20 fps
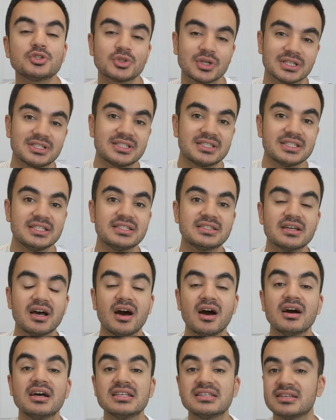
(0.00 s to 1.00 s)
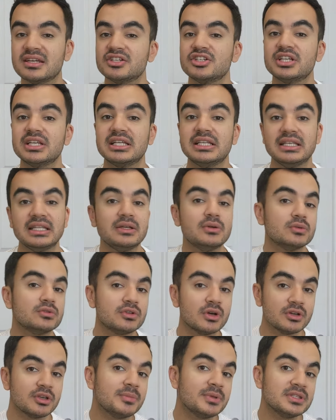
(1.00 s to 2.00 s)
trust deeds are essentially legal
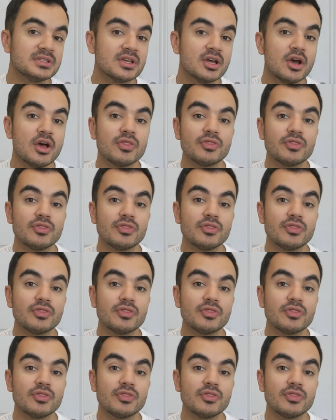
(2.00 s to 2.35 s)
documents,